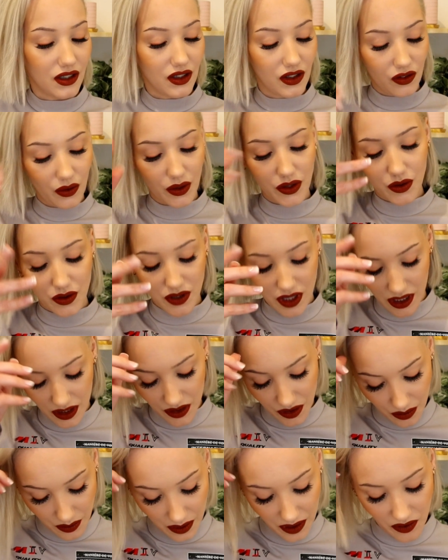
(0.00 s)
so I don't tend
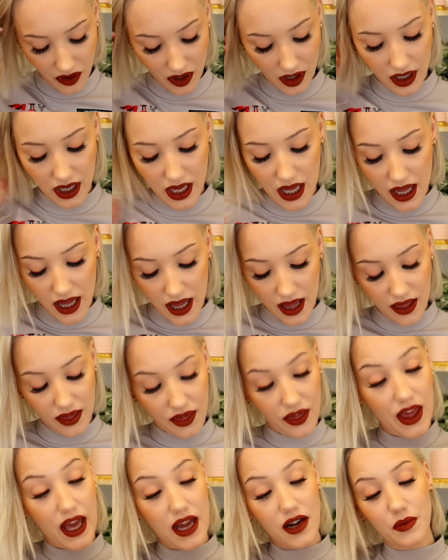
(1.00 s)
to wear it.
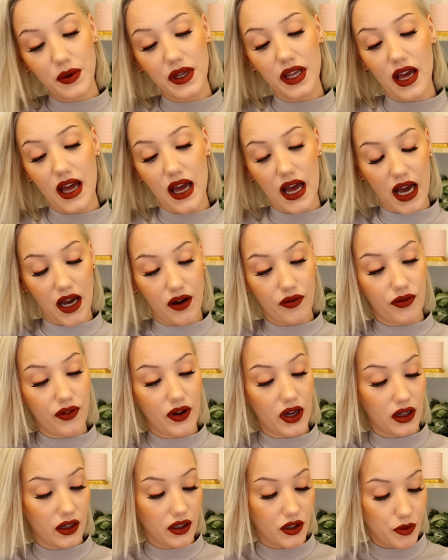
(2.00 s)
Then we have
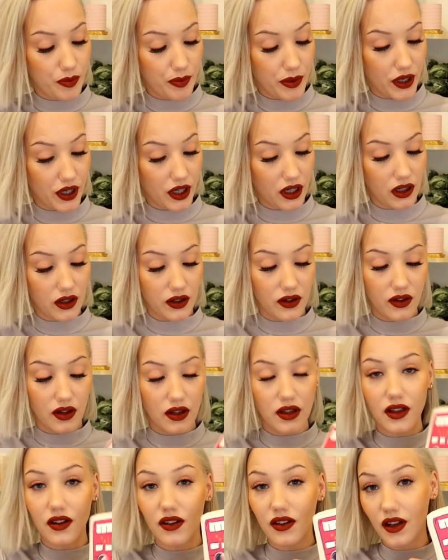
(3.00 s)
a little purse.
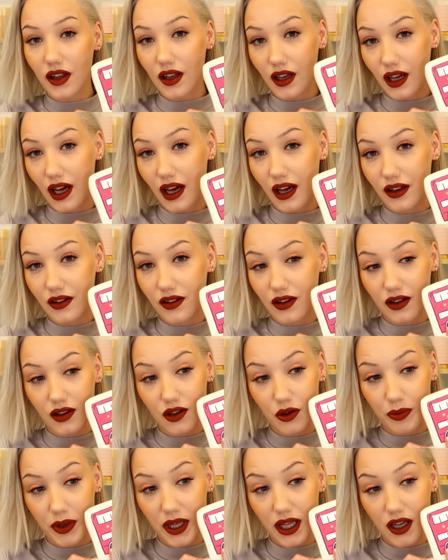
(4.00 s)
This has a
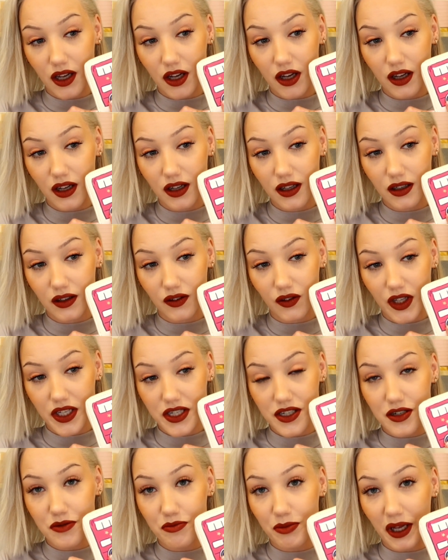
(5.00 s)
little pink
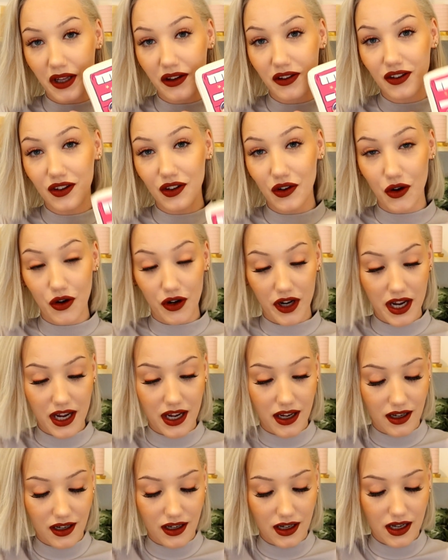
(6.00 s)
London bus on it.
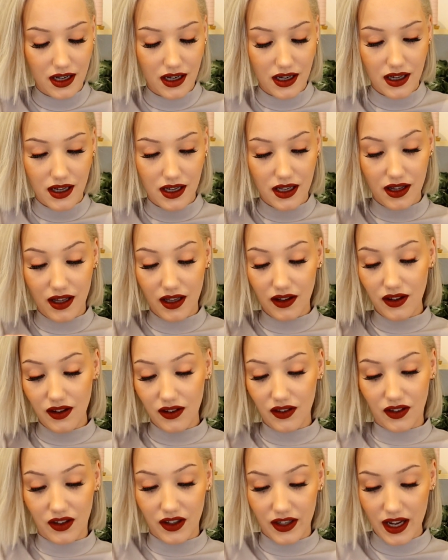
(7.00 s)
This
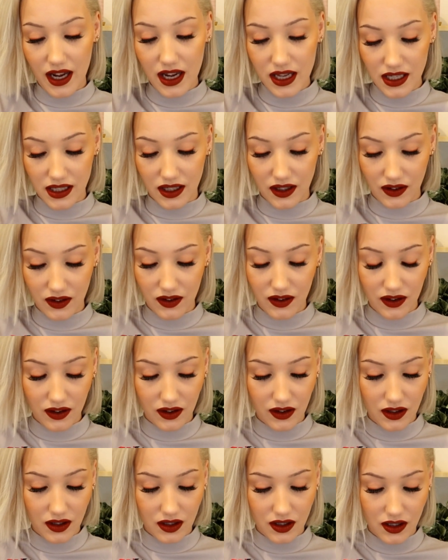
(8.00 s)
is
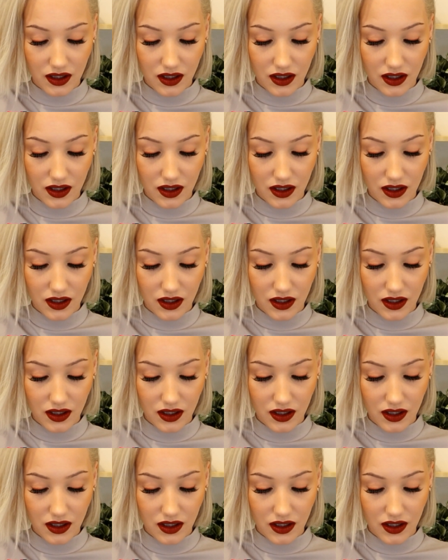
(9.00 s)
nice.